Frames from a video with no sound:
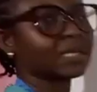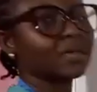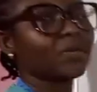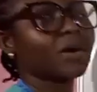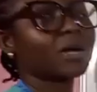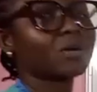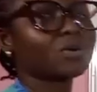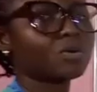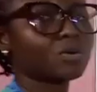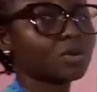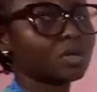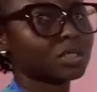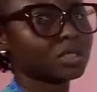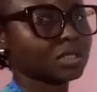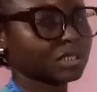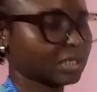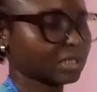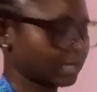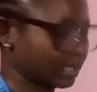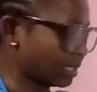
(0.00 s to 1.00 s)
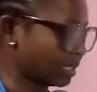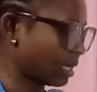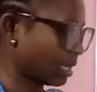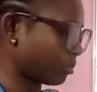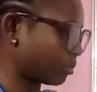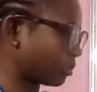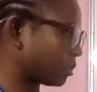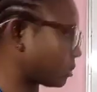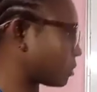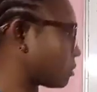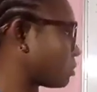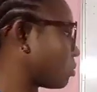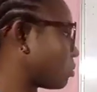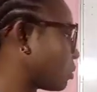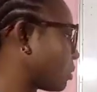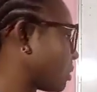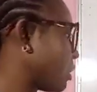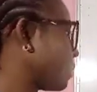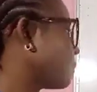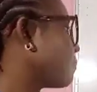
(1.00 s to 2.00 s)
our crotch depth. Okay.
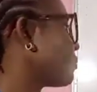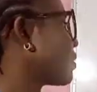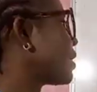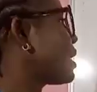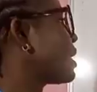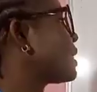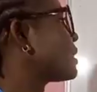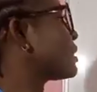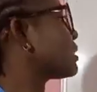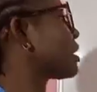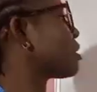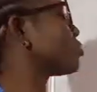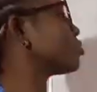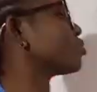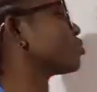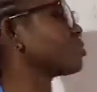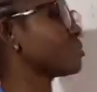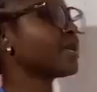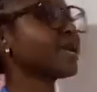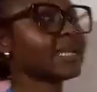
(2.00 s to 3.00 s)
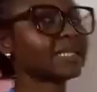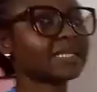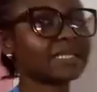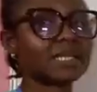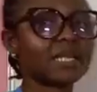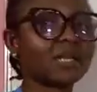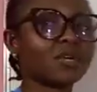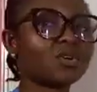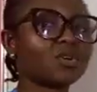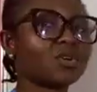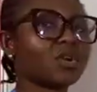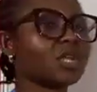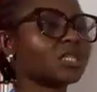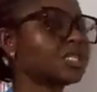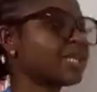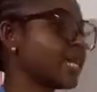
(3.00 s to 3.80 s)
Now to get the crotch